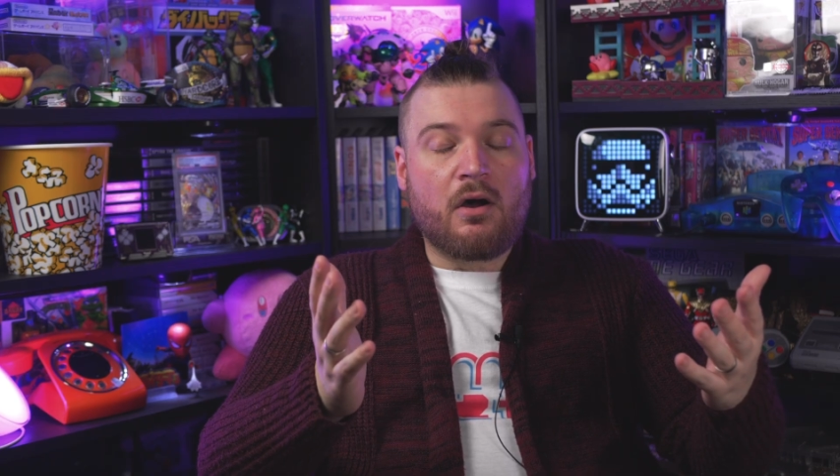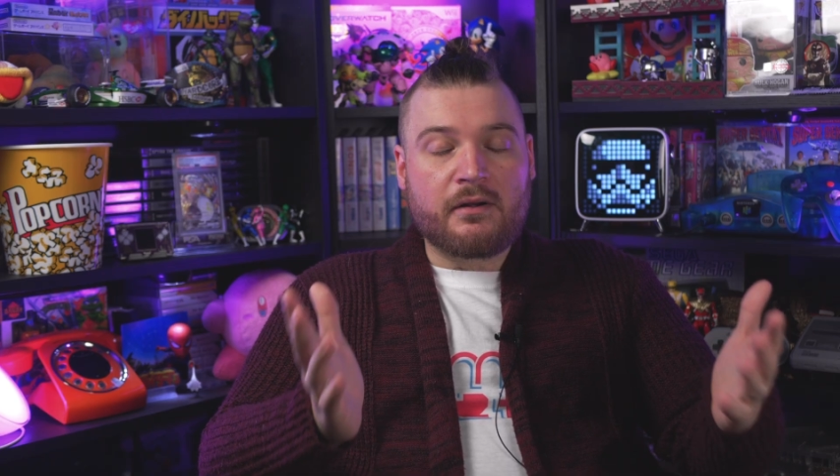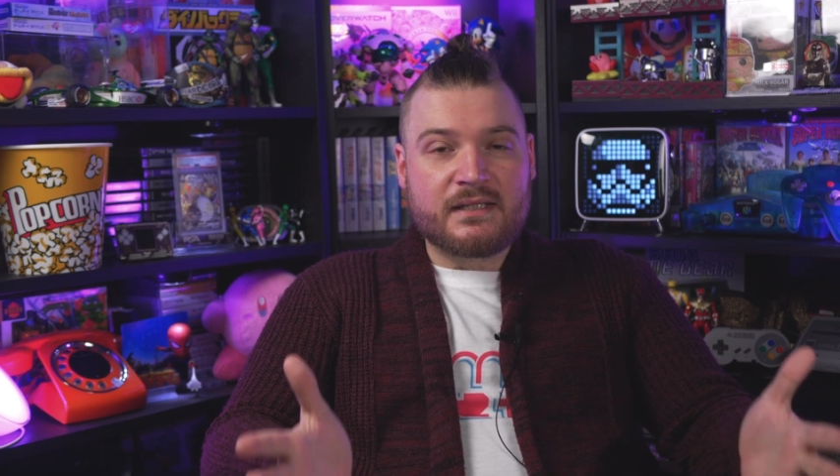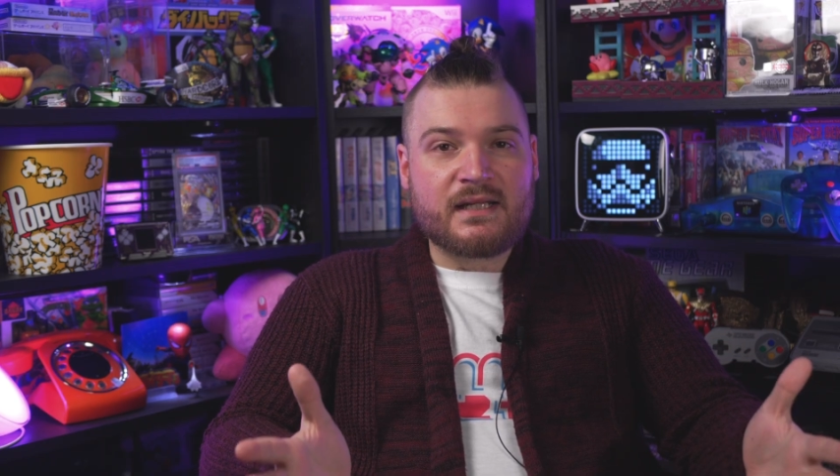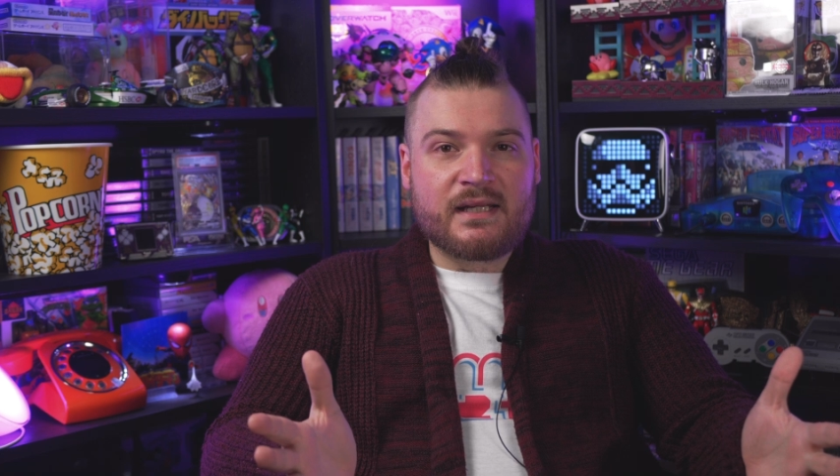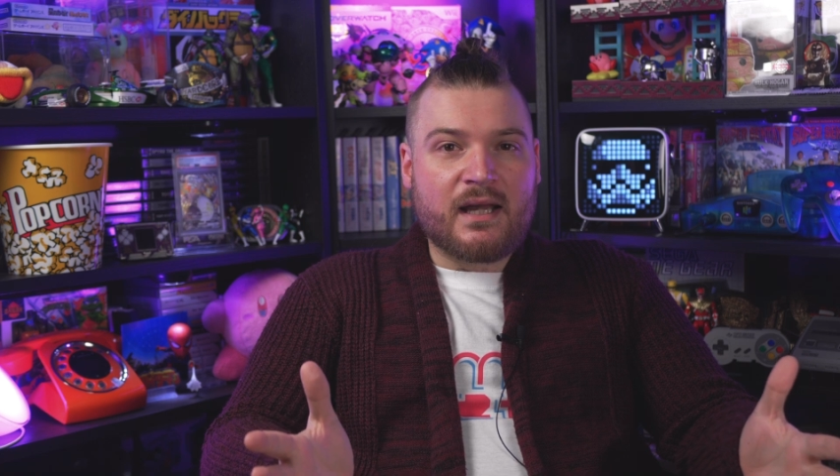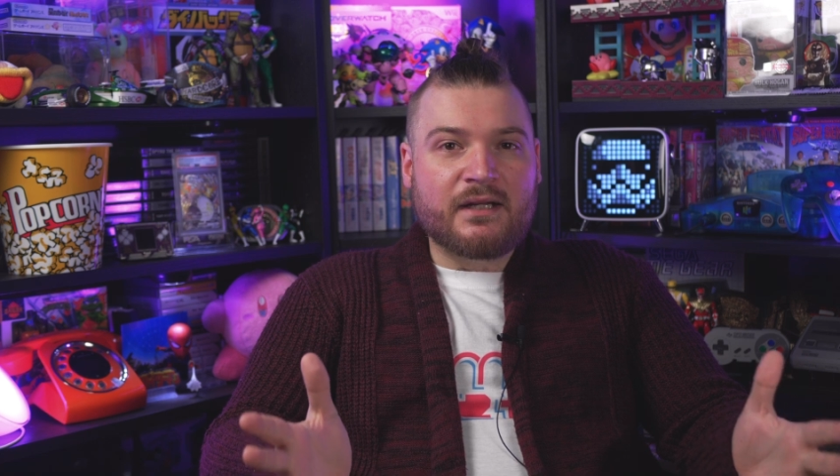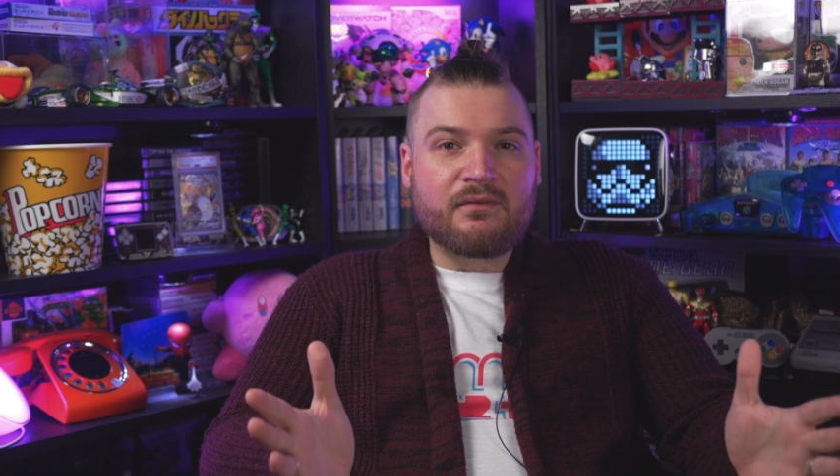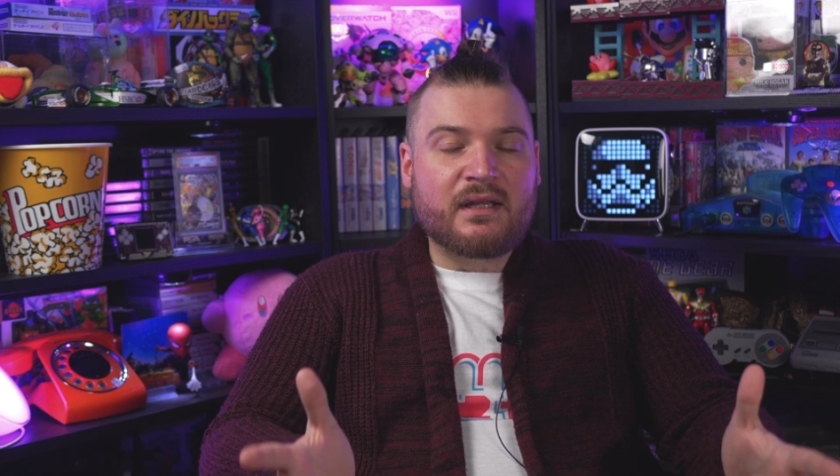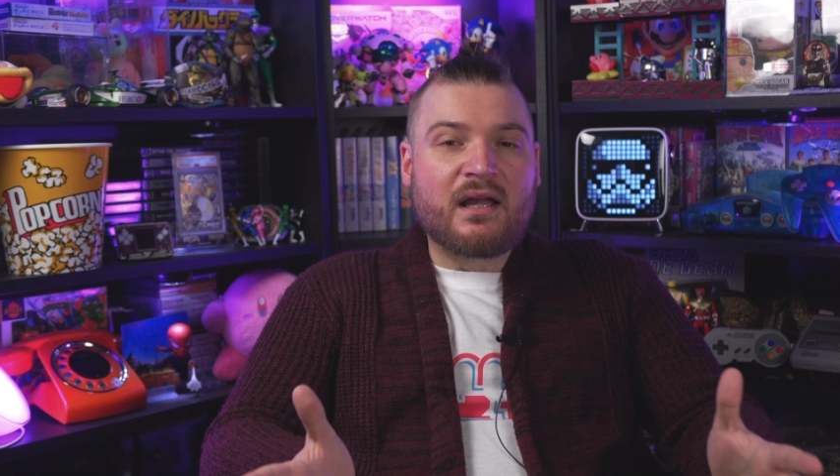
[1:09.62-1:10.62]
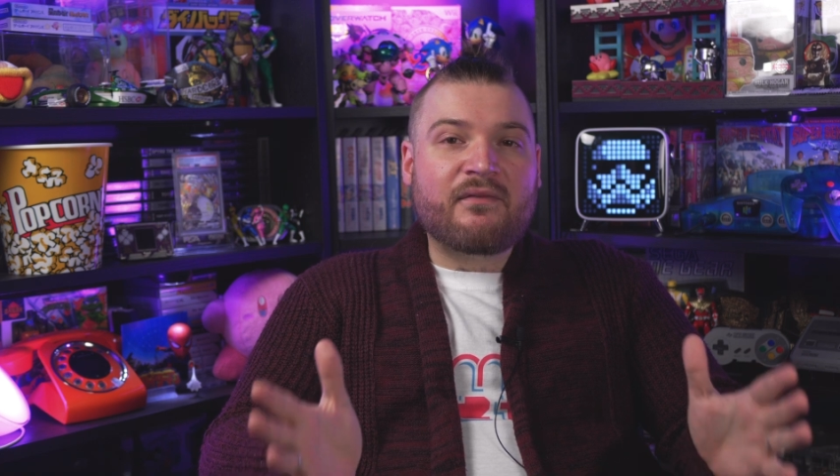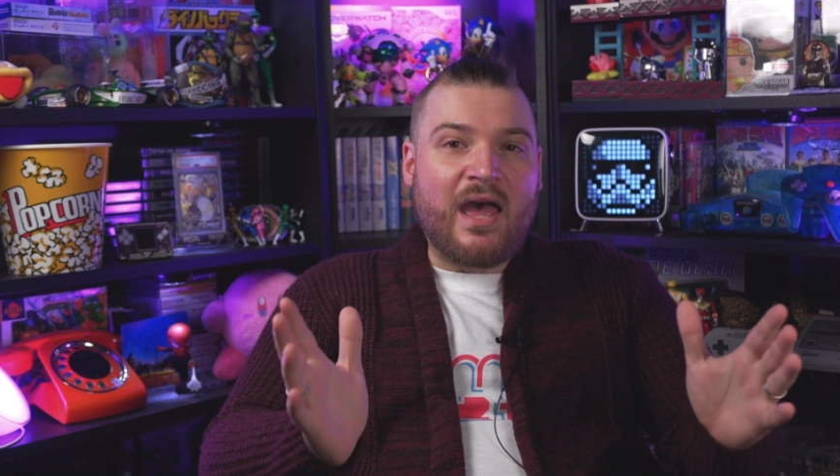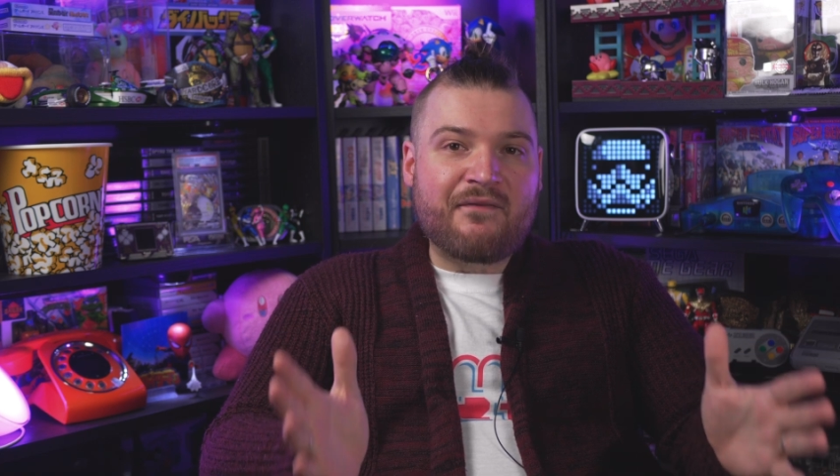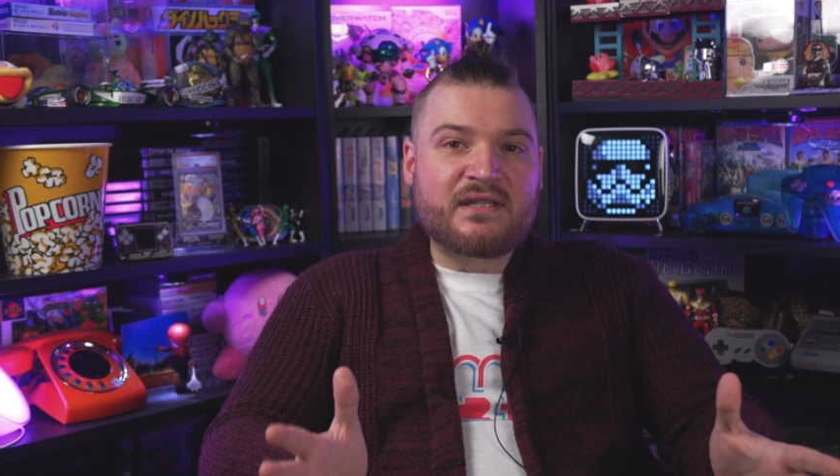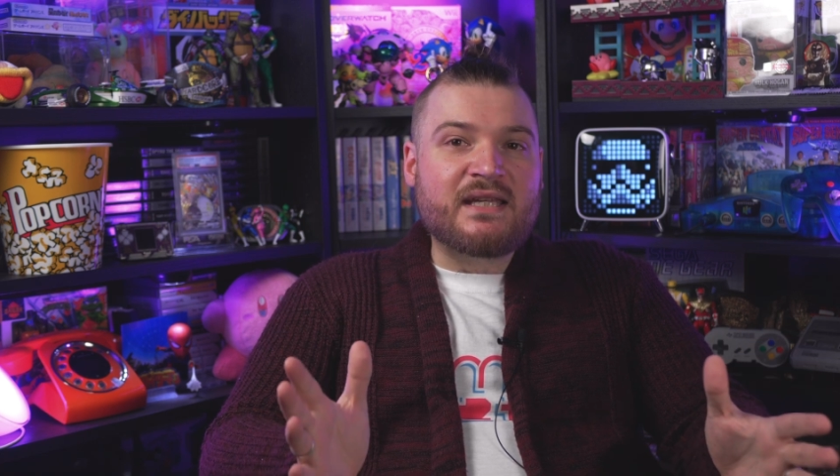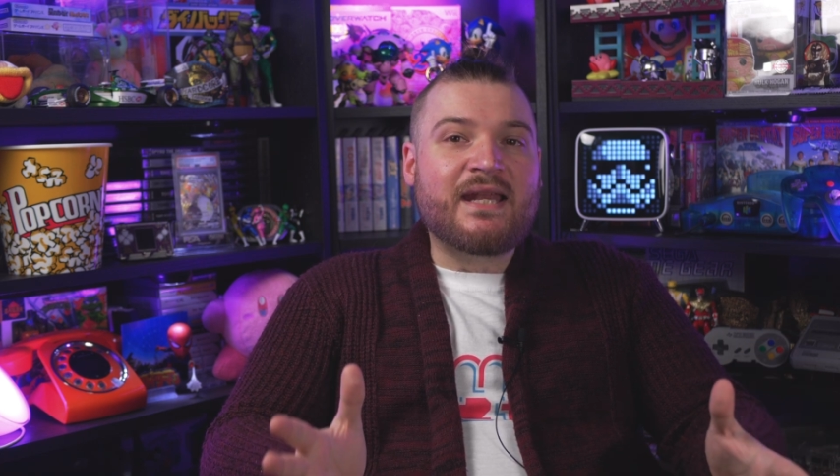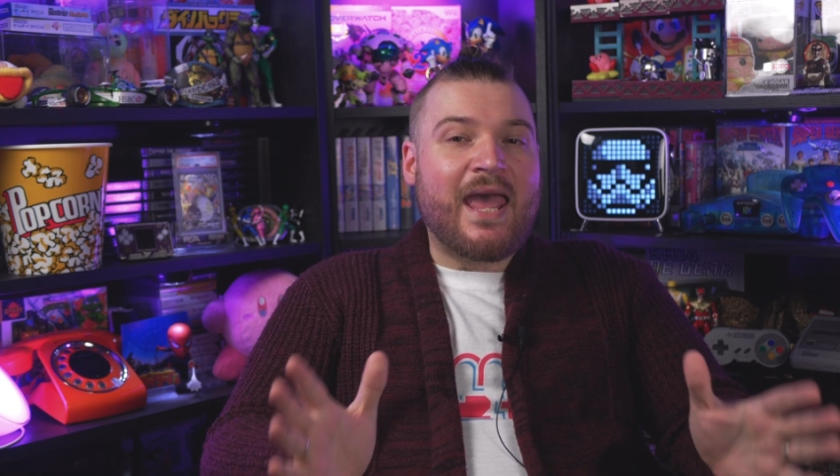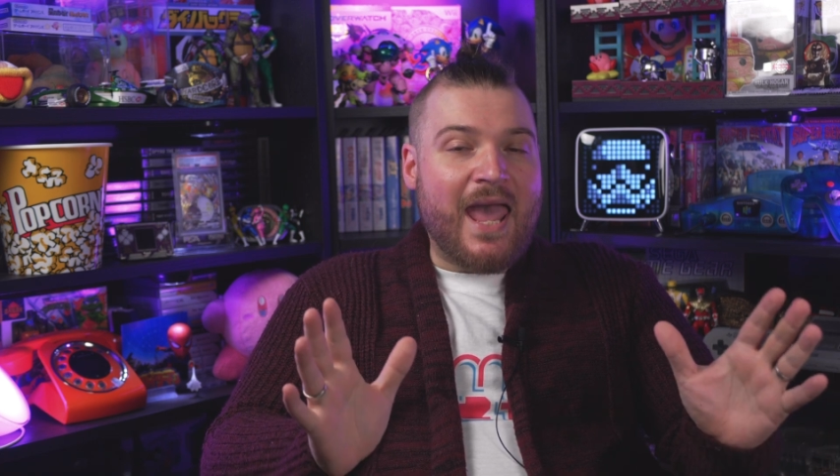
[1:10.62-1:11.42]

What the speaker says: honestly, I don't think I've ever seen